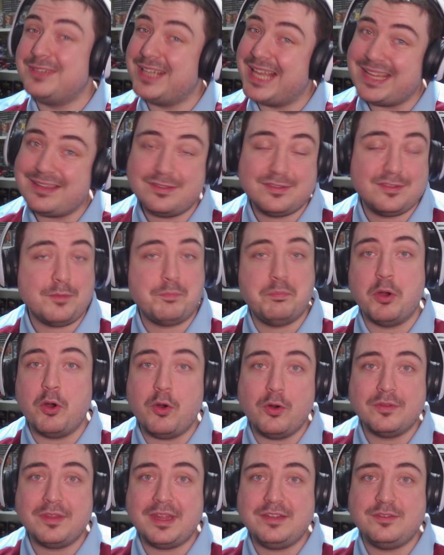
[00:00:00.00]
Let's
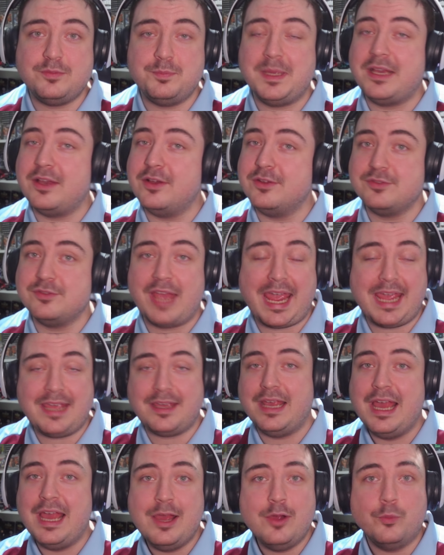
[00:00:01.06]
support this because, hey,